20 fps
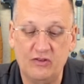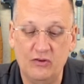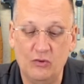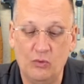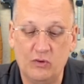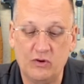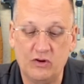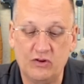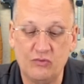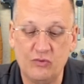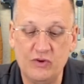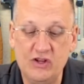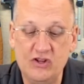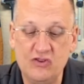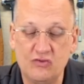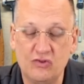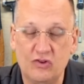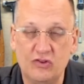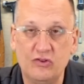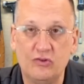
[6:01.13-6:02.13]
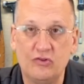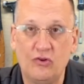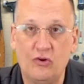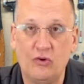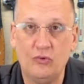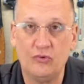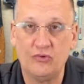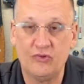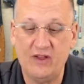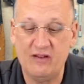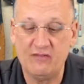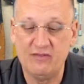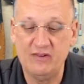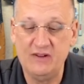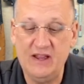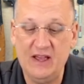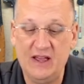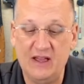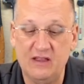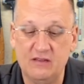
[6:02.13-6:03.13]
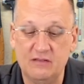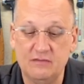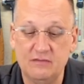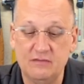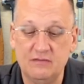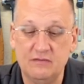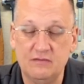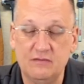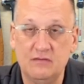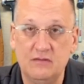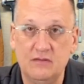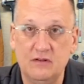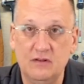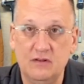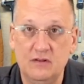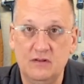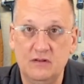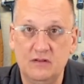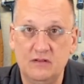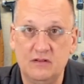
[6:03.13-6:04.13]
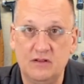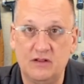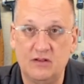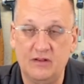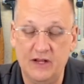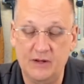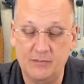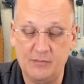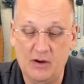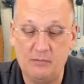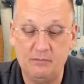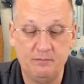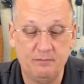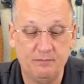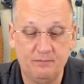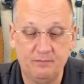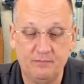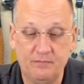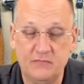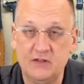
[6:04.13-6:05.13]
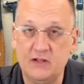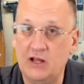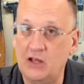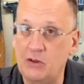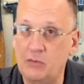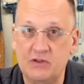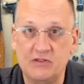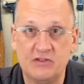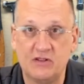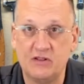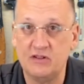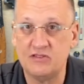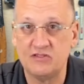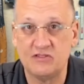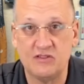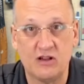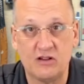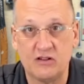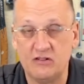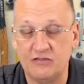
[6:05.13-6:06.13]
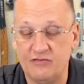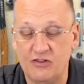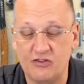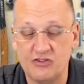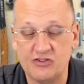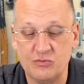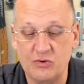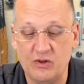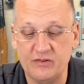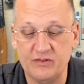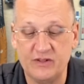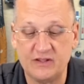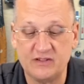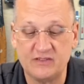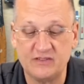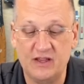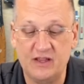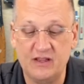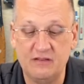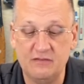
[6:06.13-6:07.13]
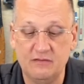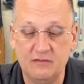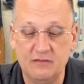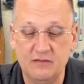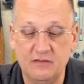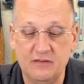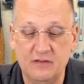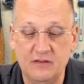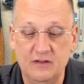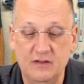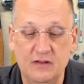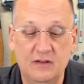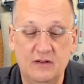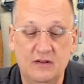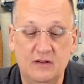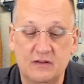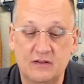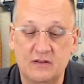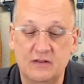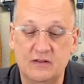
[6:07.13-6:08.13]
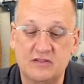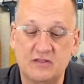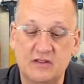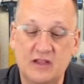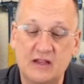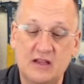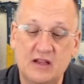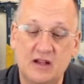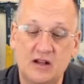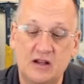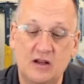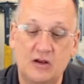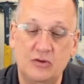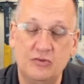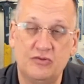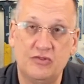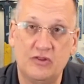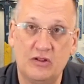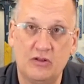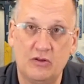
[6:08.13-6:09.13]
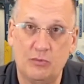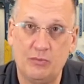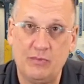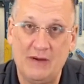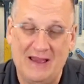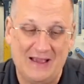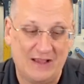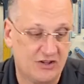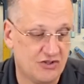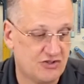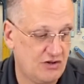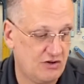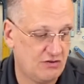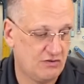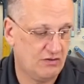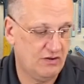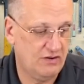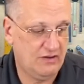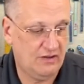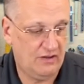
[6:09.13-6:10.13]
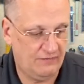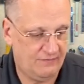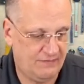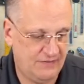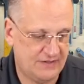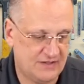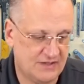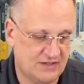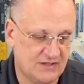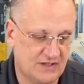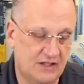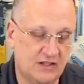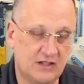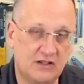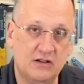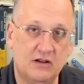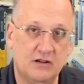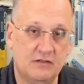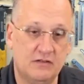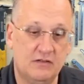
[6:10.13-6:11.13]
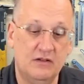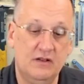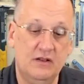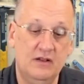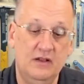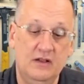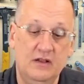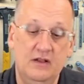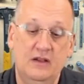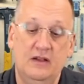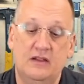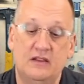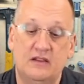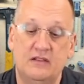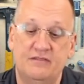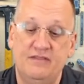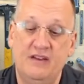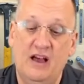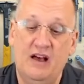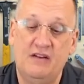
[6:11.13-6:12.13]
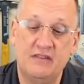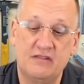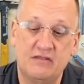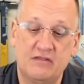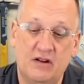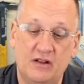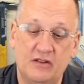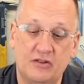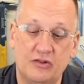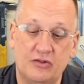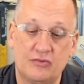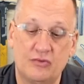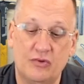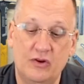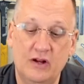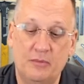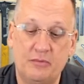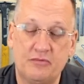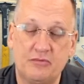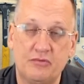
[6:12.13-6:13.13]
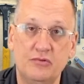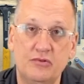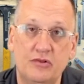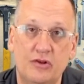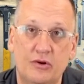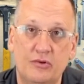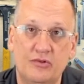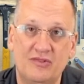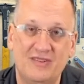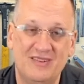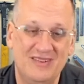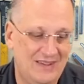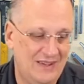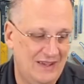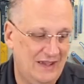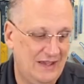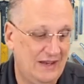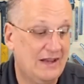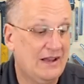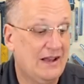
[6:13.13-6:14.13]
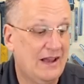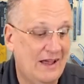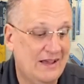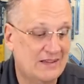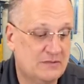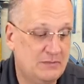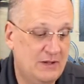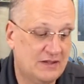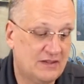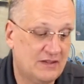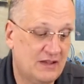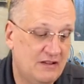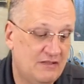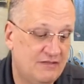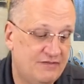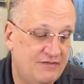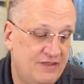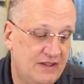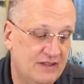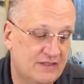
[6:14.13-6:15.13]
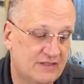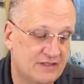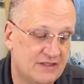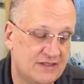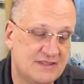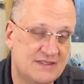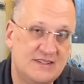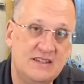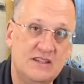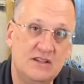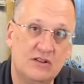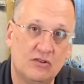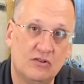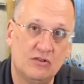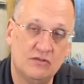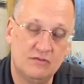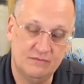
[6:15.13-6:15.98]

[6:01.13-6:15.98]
You want to re-drill those holes every day to clean them up. Otherwise the gun's not going to function well the next day. And so that kind of goes as a little package there. It fits inside the gun. And the valving rod goes right up through those. And it has to be a tight fit to seal.